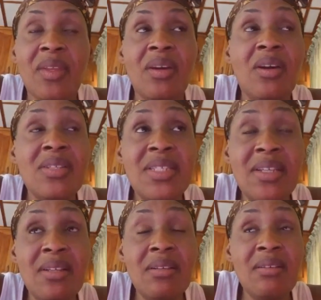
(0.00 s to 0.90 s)

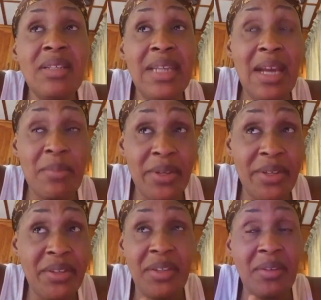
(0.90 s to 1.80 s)
until Gabrielle
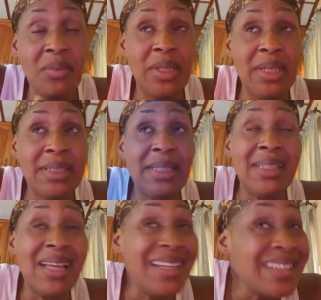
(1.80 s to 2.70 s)
Union went and
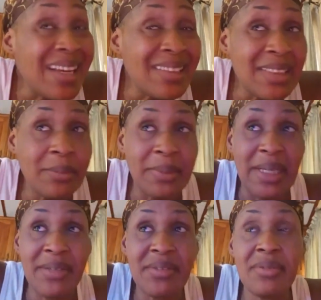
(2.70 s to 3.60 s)
lie down in a
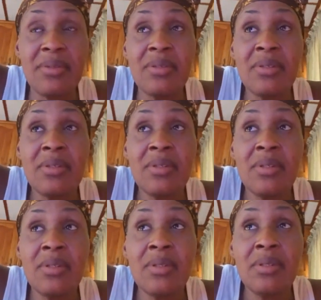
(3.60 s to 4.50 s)
bed
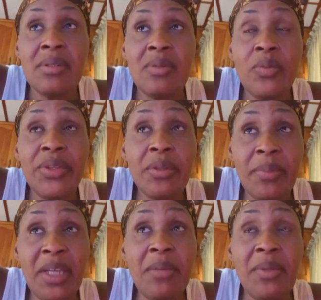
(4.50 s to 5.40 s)
with the
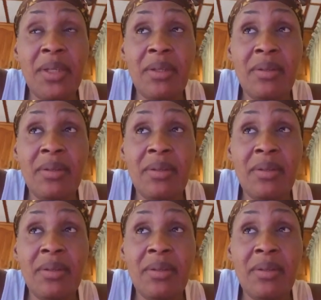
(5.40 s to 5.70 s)
baby.